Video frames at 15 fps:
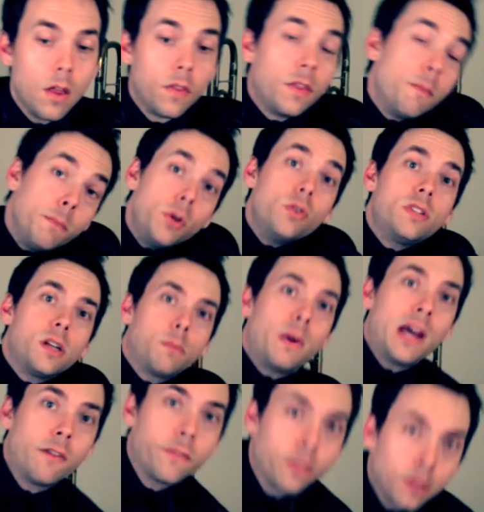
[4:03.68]
The Music
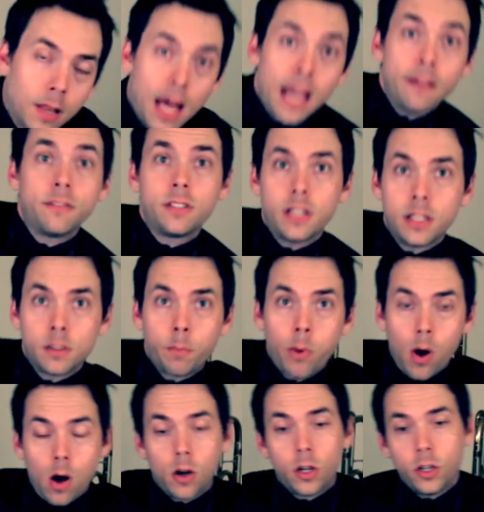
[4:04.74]
Man for Life says,
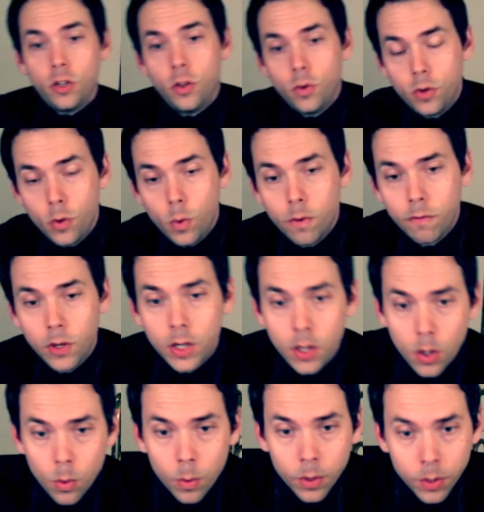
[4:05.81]
Paul, can you do a
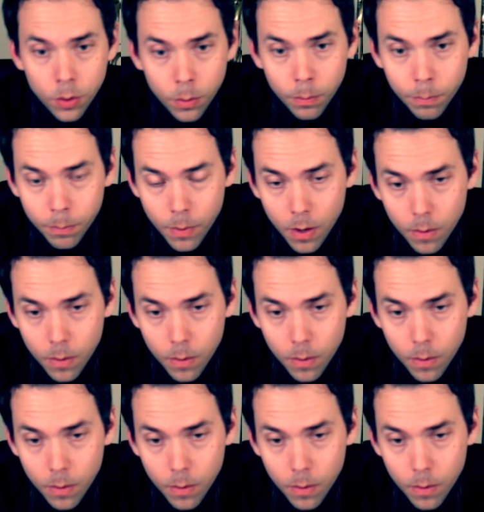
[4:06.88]
video where you